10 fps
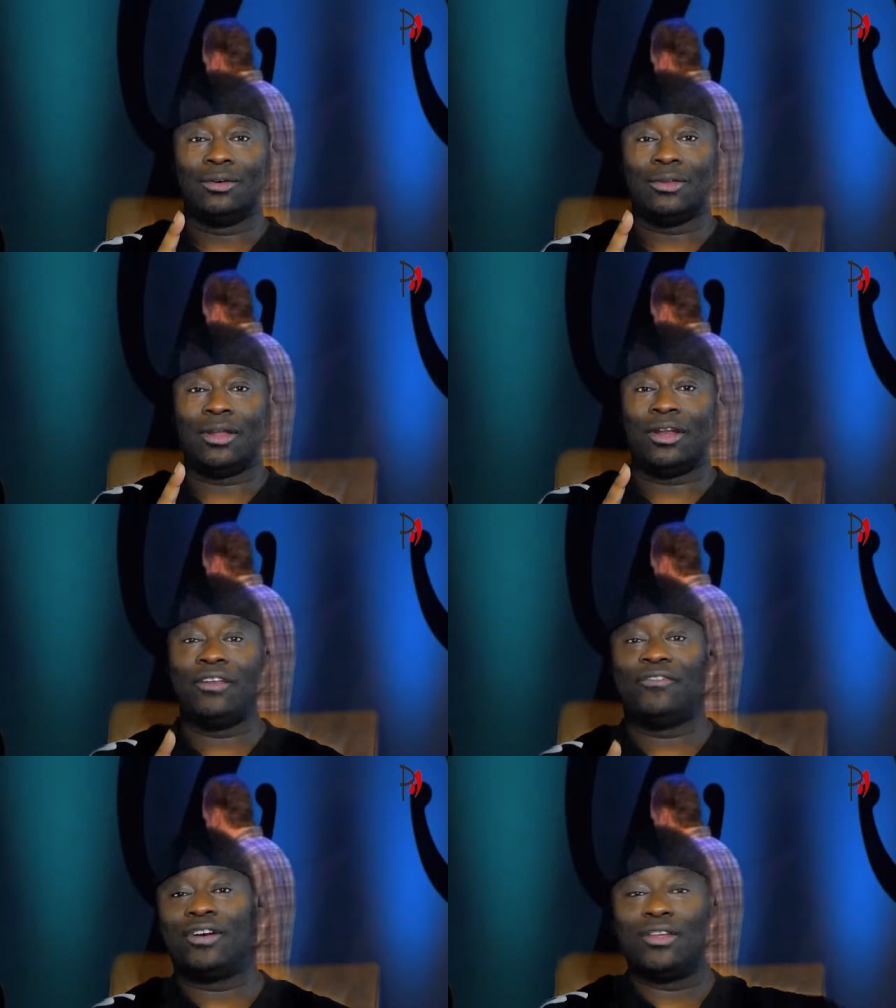without
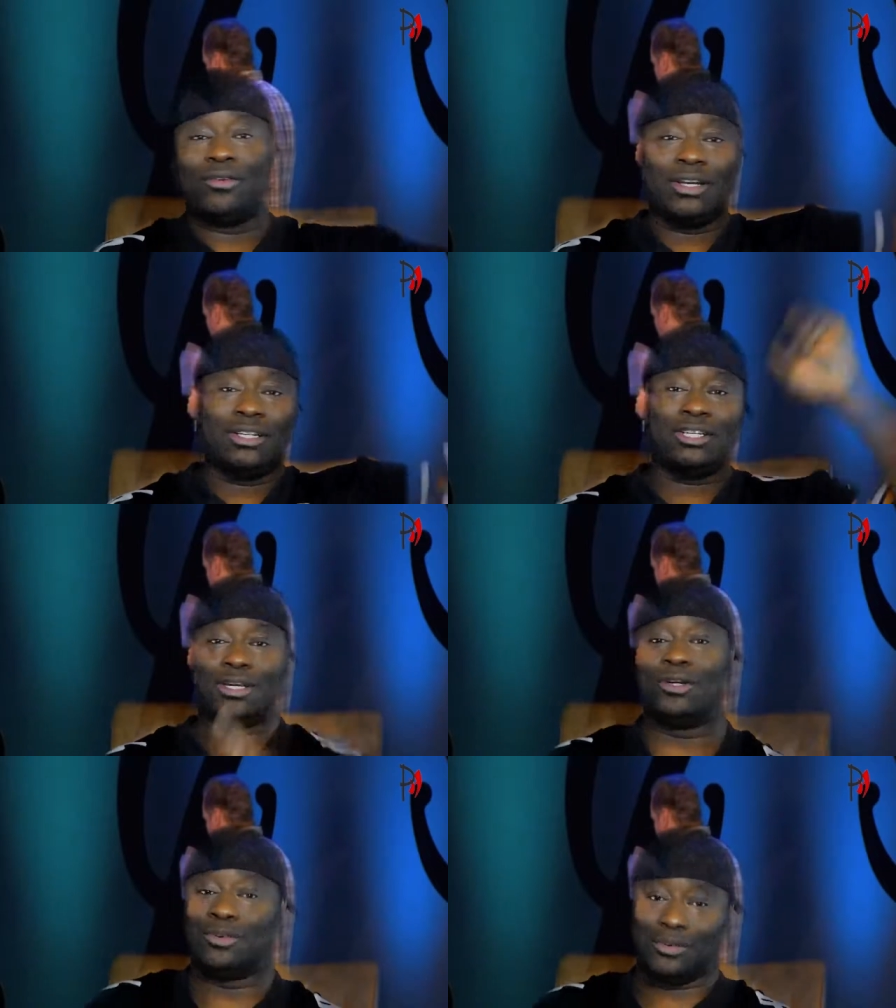any further
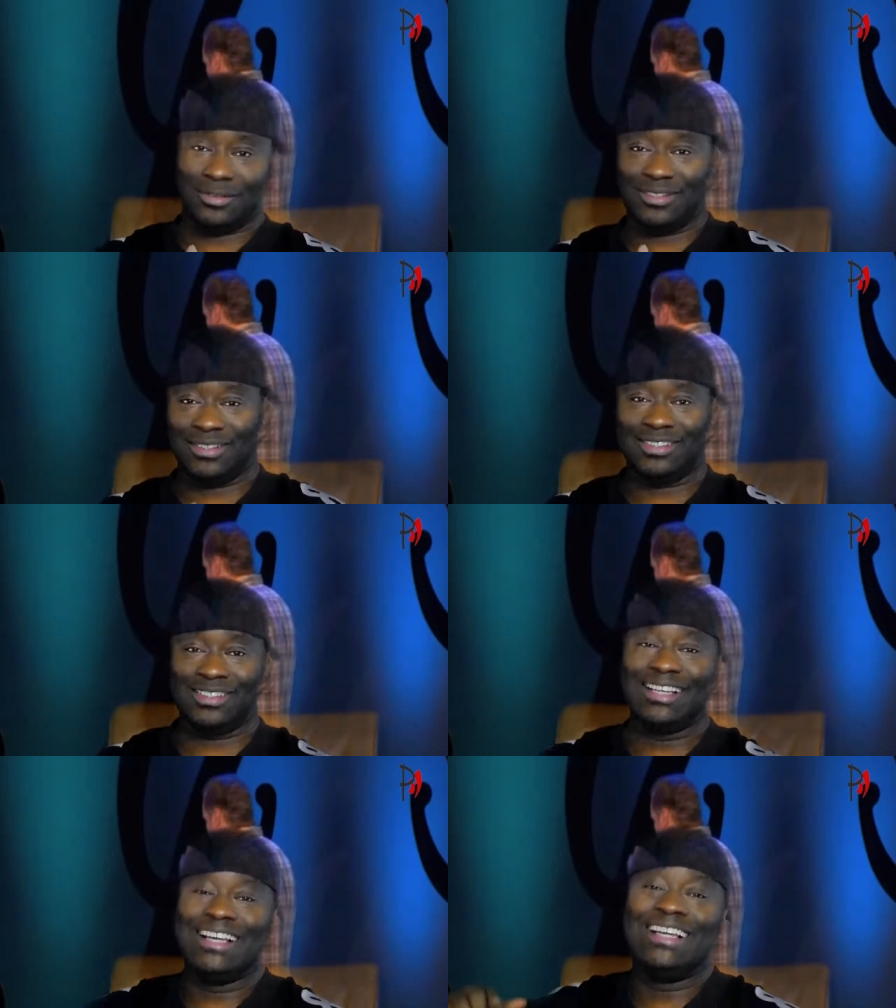ado,
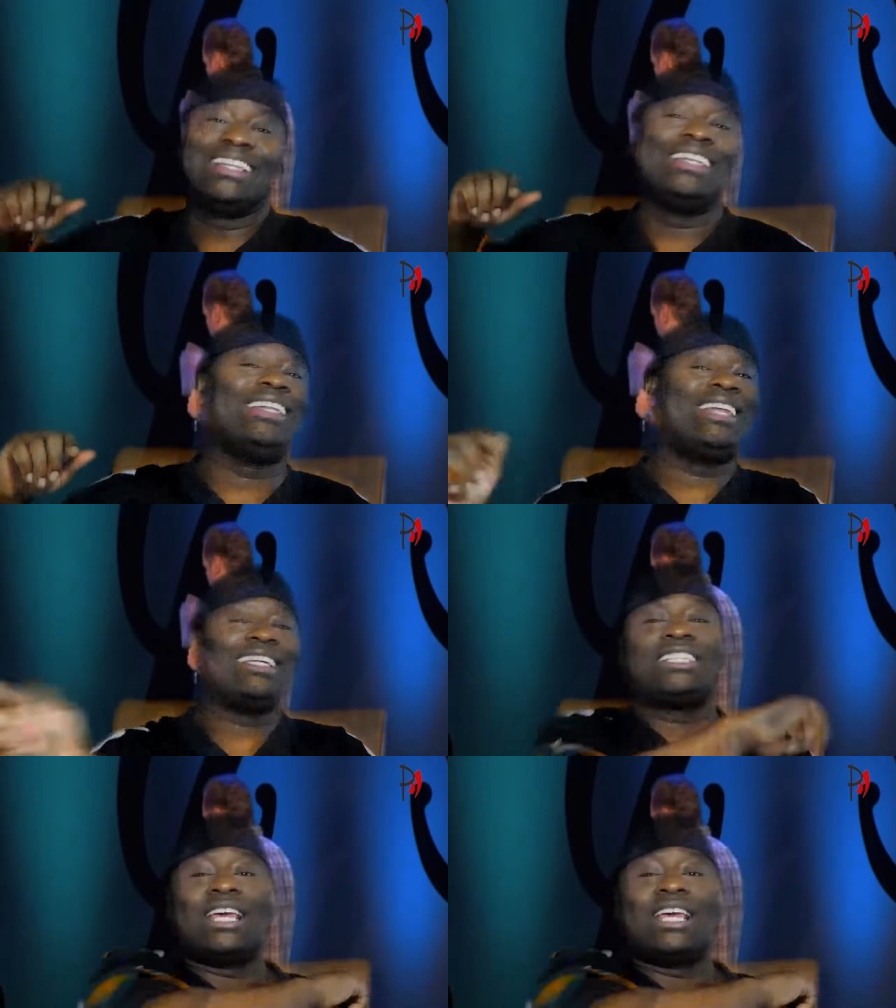let's